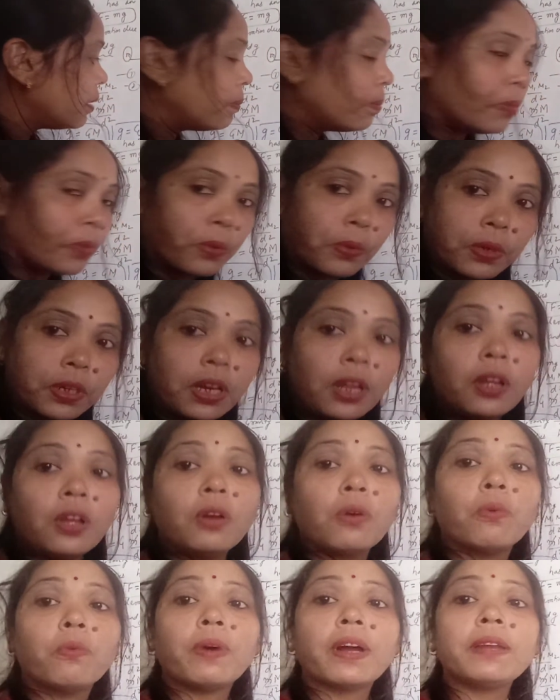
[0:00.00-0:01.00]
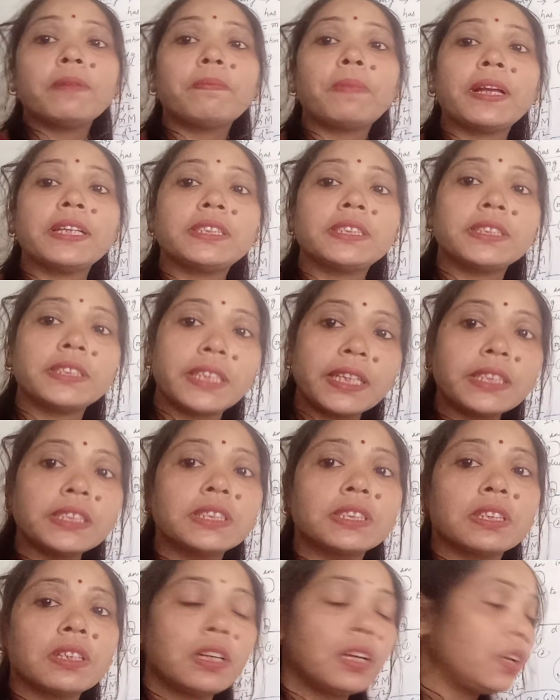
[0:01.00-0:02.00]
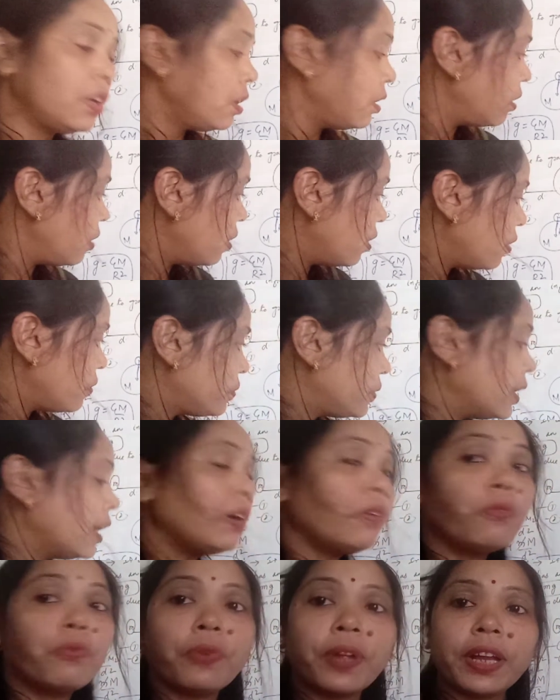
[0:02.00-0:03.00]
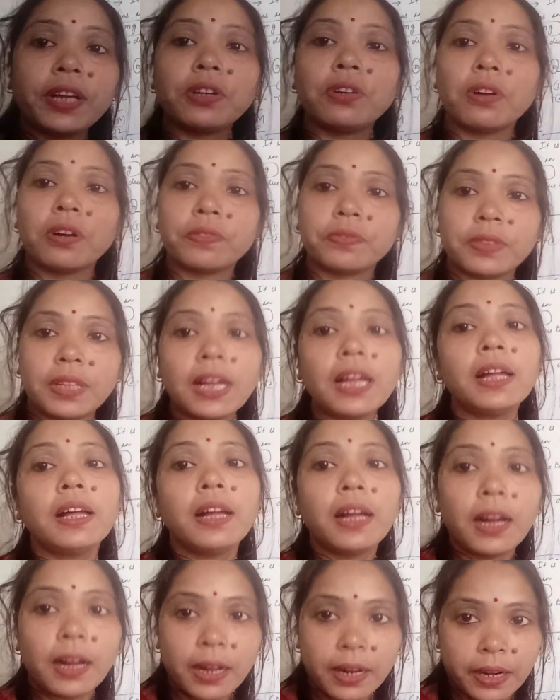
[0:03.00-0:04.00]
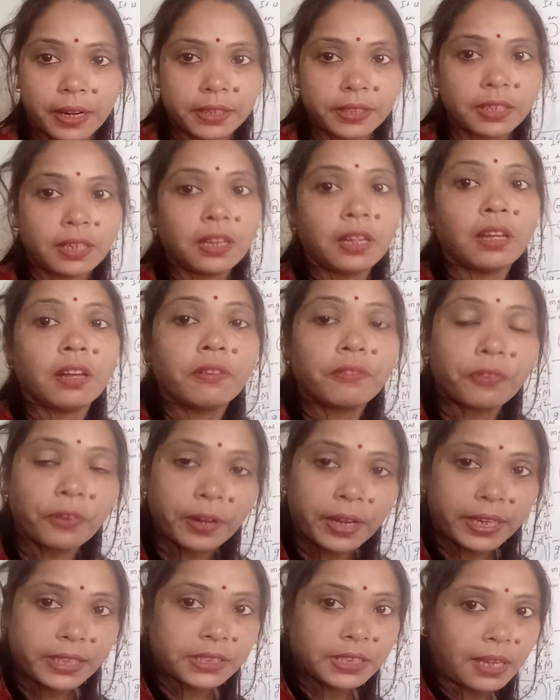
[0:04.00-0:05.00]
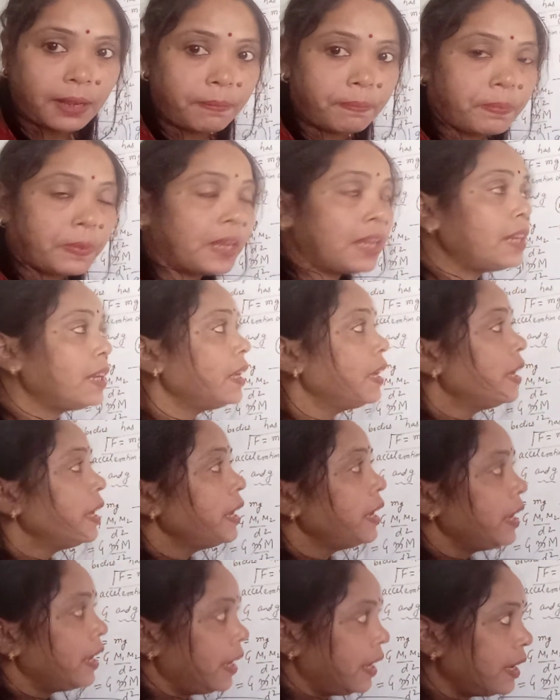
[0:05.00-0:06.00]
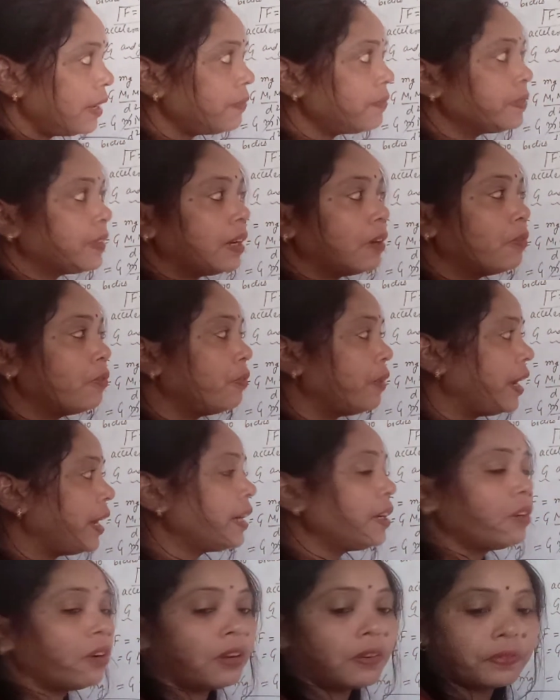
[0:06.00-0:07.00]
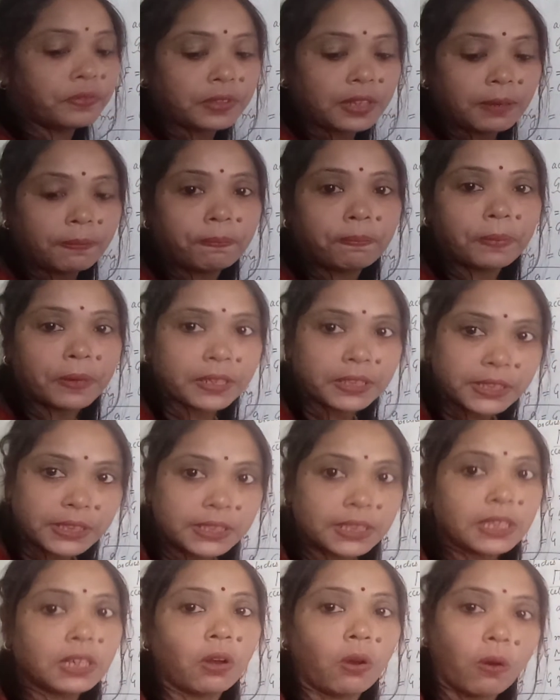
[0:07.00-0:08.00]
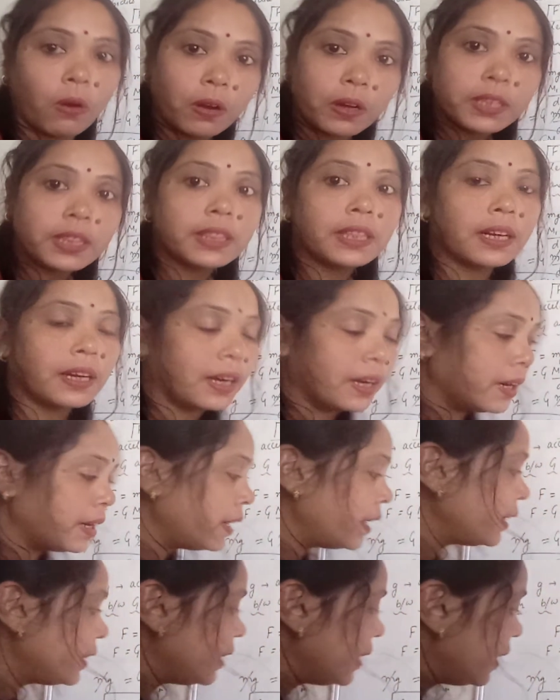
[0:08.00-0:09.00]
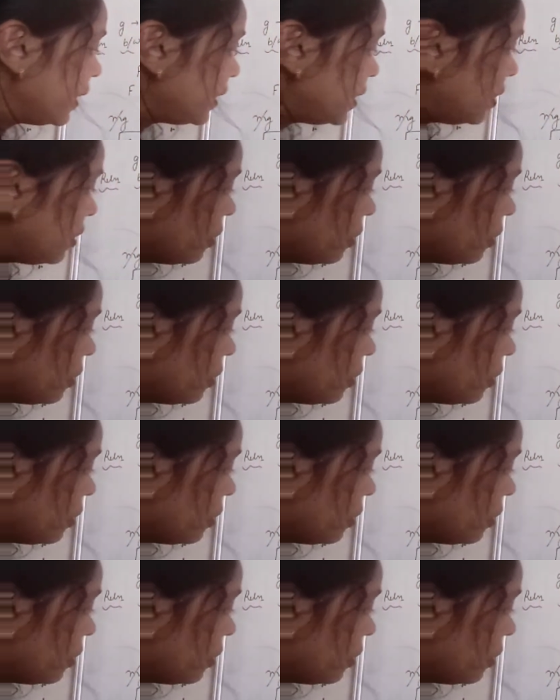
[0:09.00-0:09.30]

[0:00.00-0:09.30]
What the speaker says: moon 1/6 of the weight of the earth. For example, if the weight of the person on the earth is